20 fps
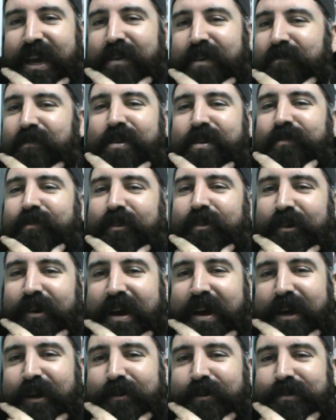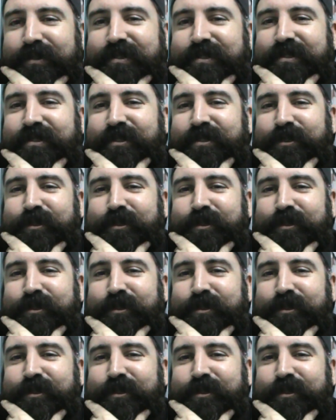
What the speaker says: every 4 hours,